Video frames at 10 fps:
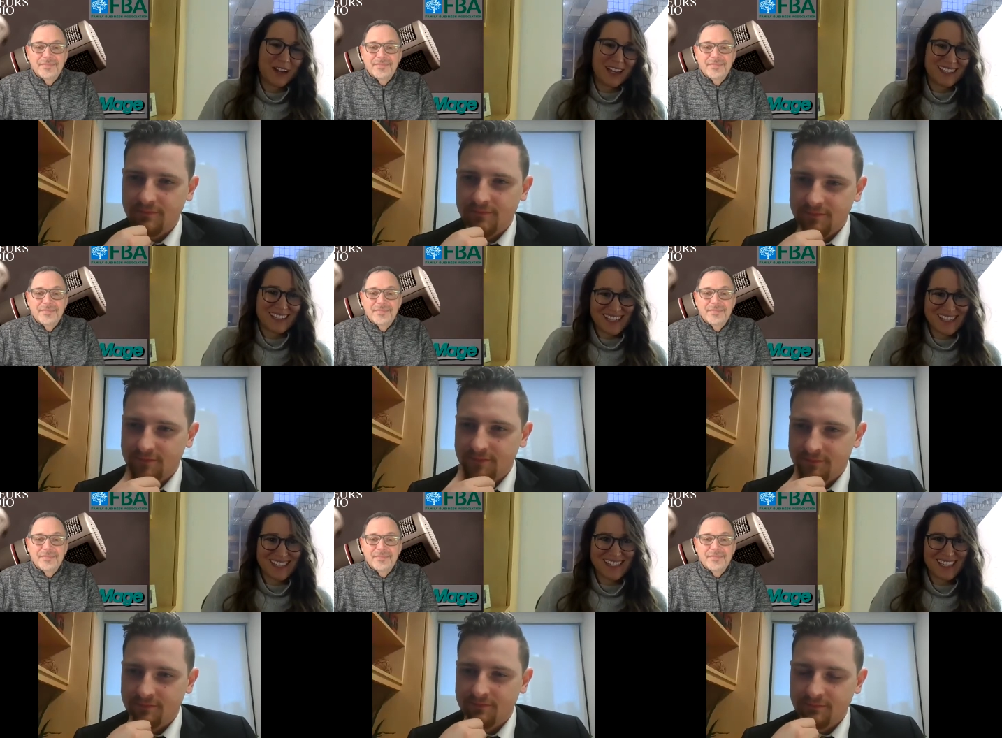Speaker 1: find the
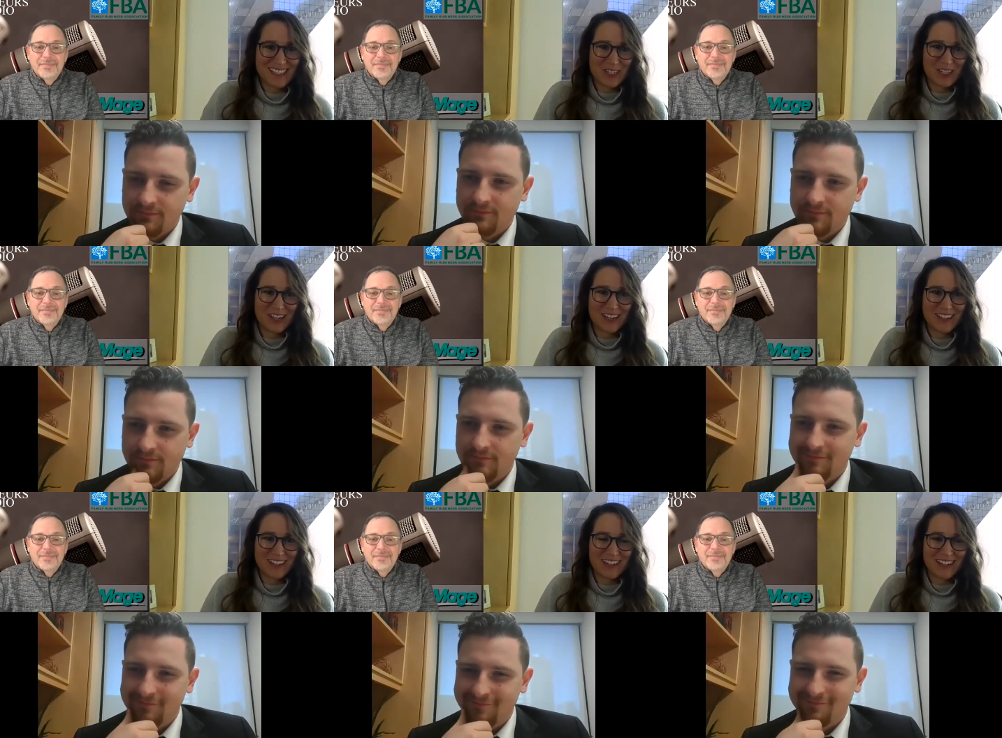testing center
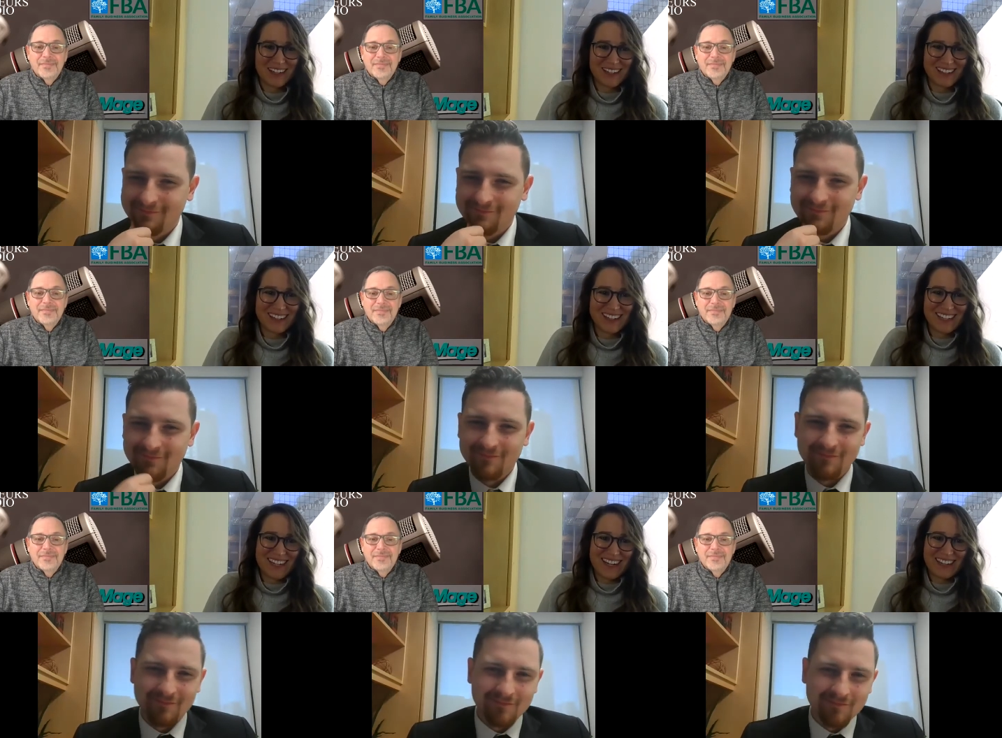on uh,
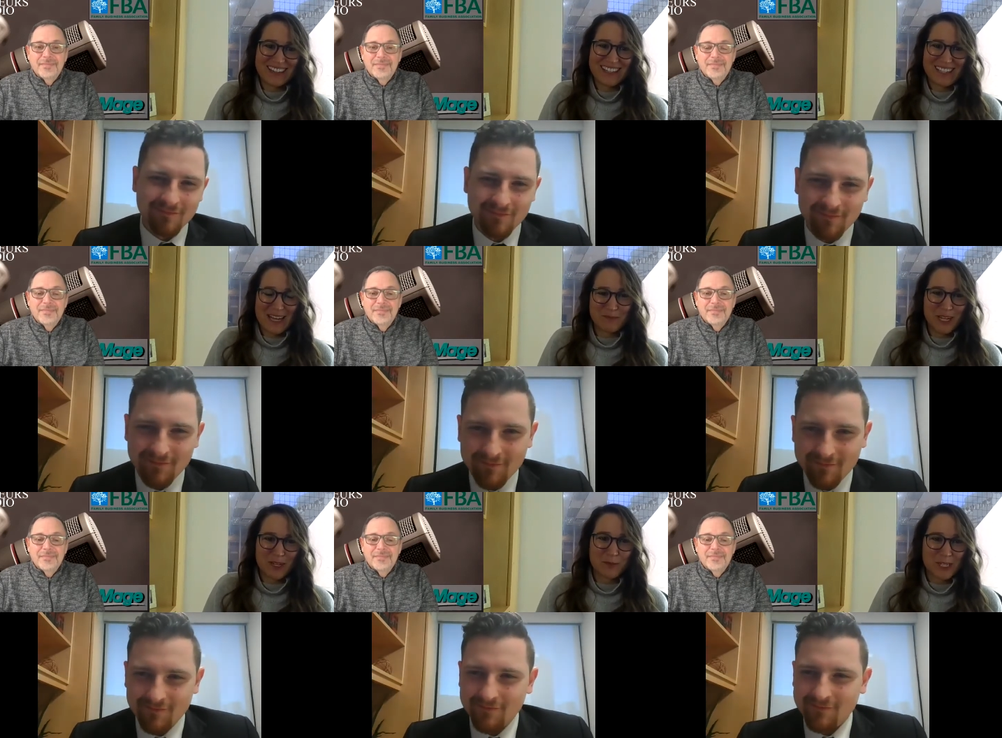on the exam
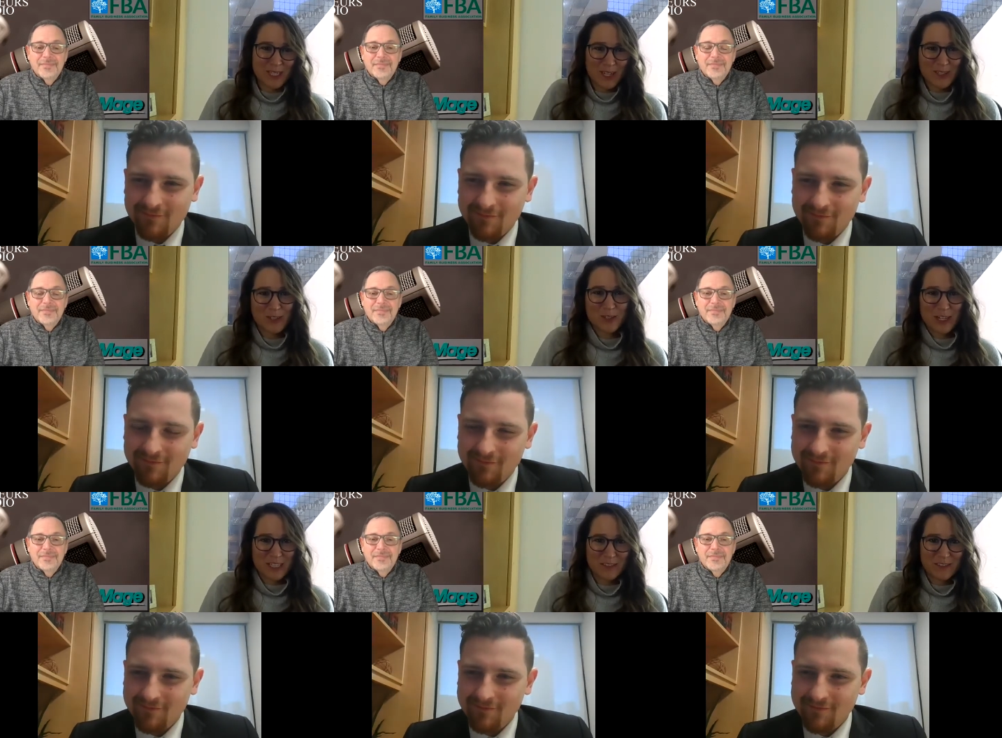day, which is also
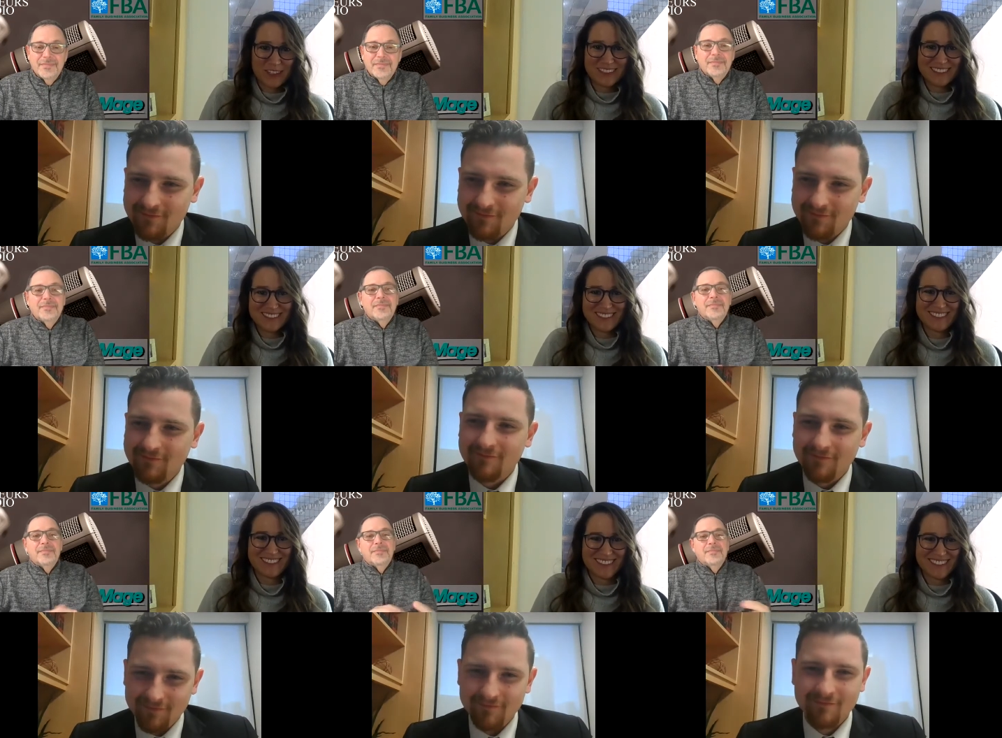stressful.
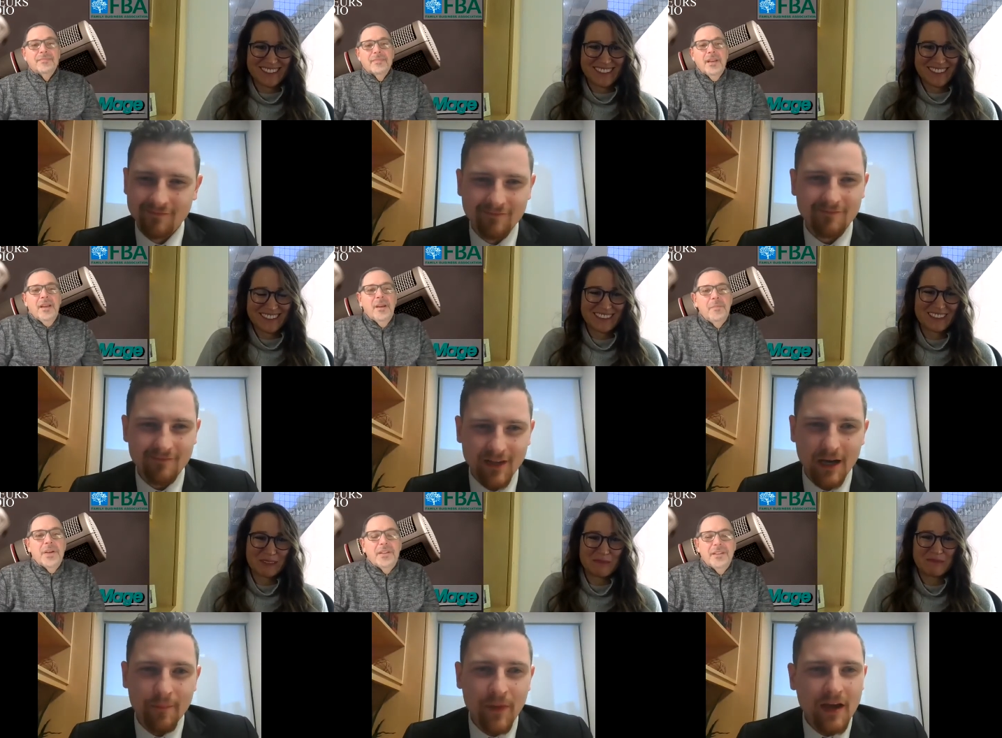Mm-hmm.
Speaker 2: Yeah.
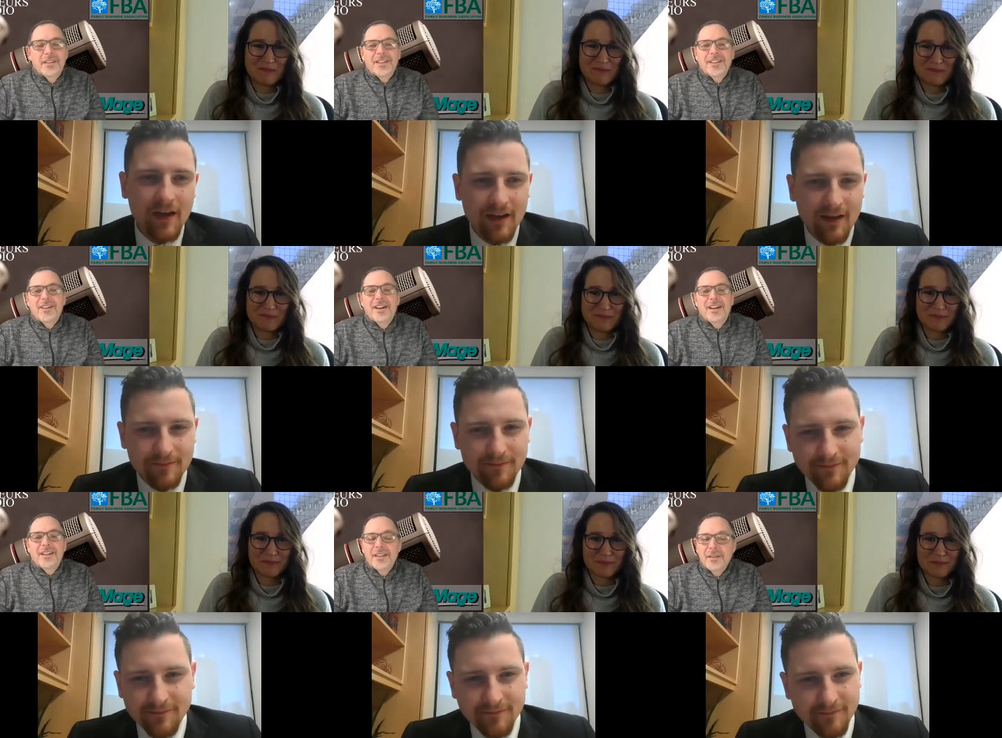
Speaker 1: But
Speaker 2: yeah,
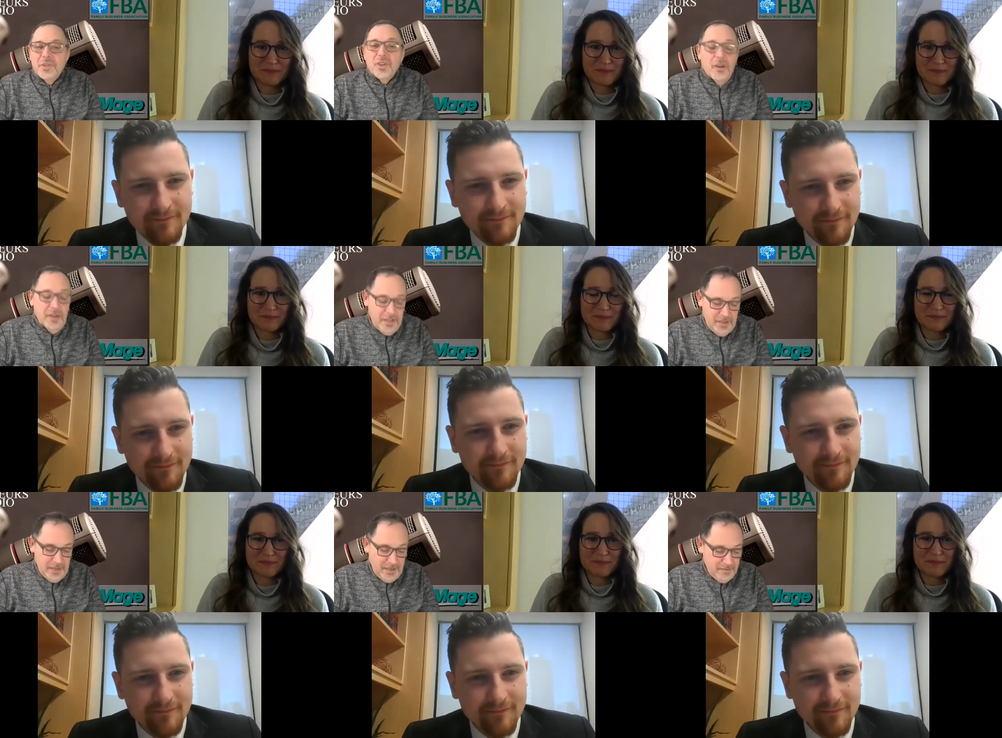I'm sorry,
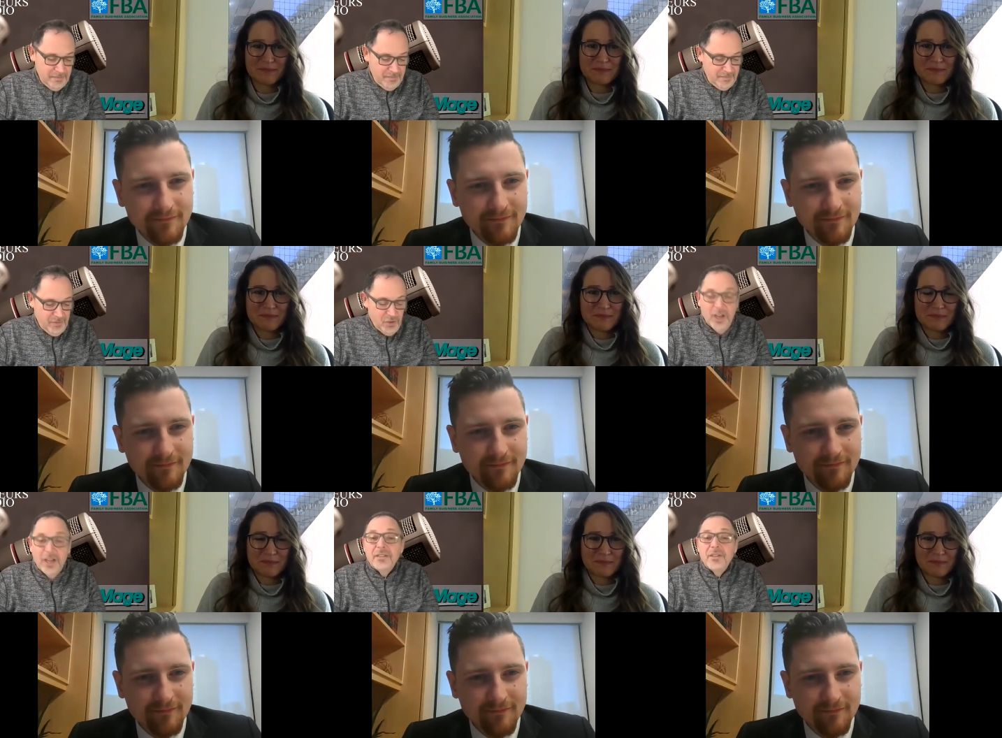uh,
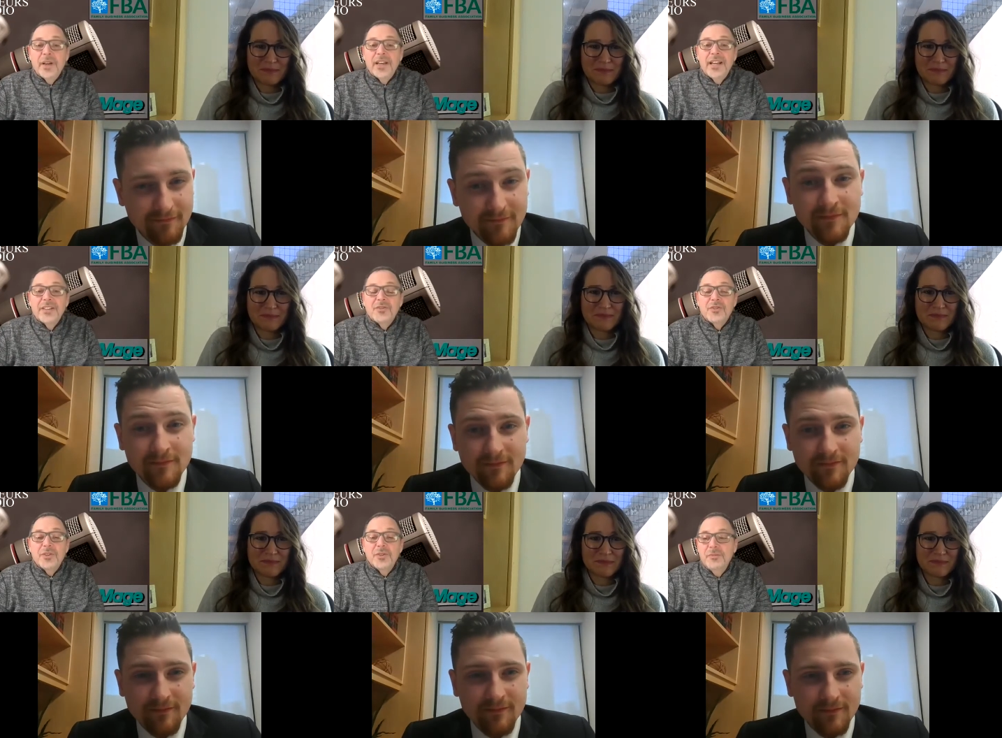John, you had an answer
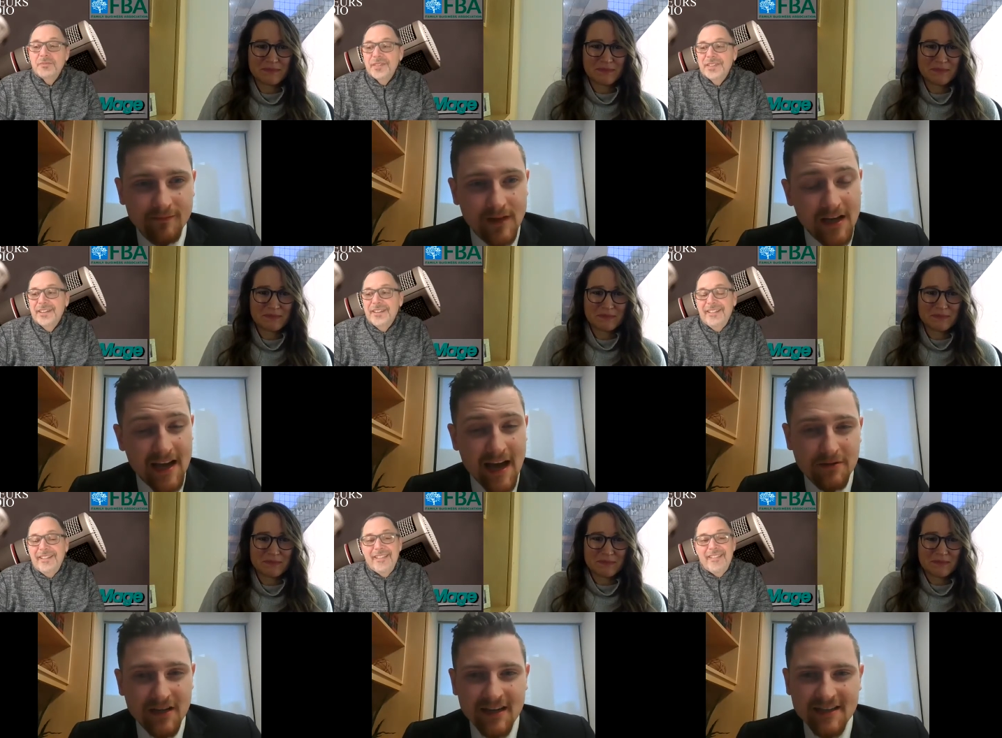too? Yeah, I
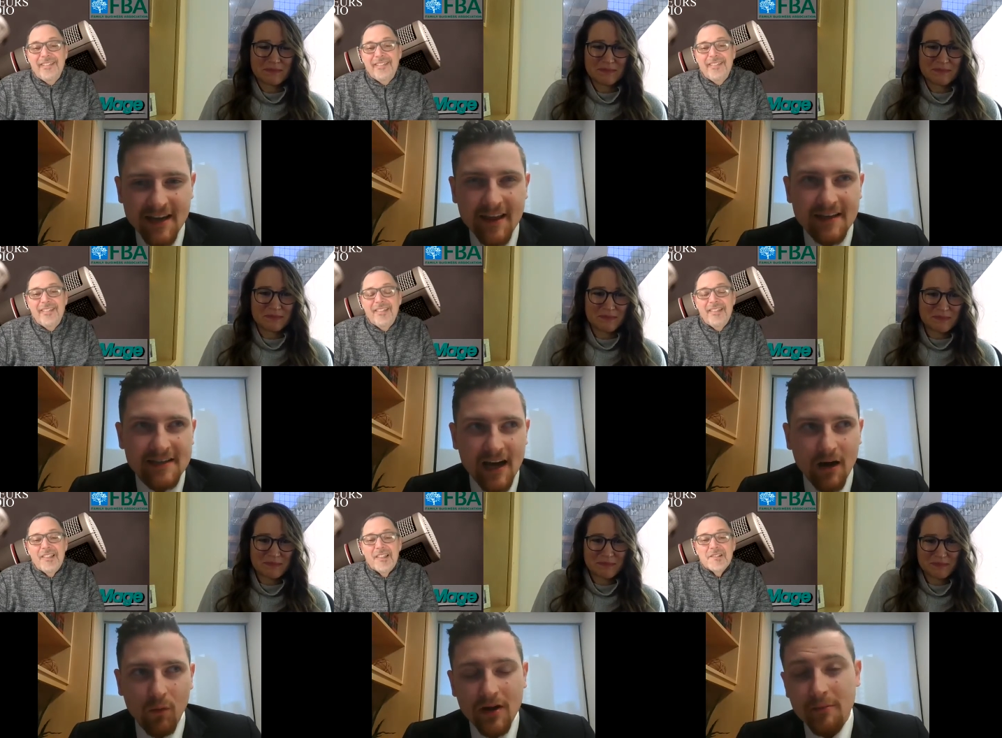was going to say
Speaker 3: that
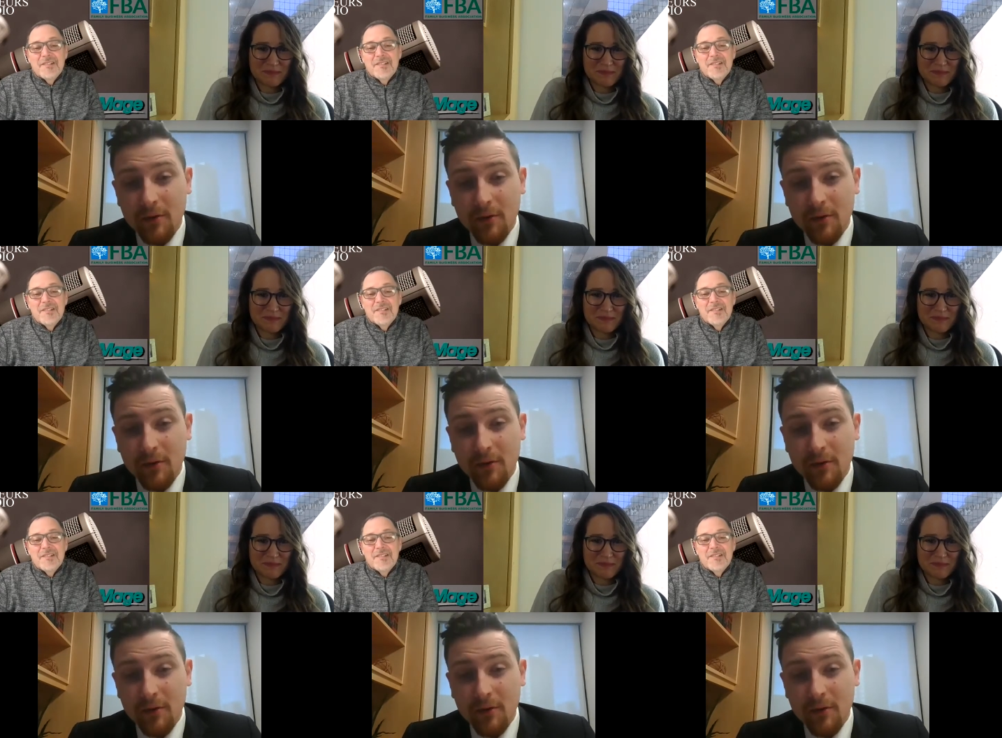uh, one of the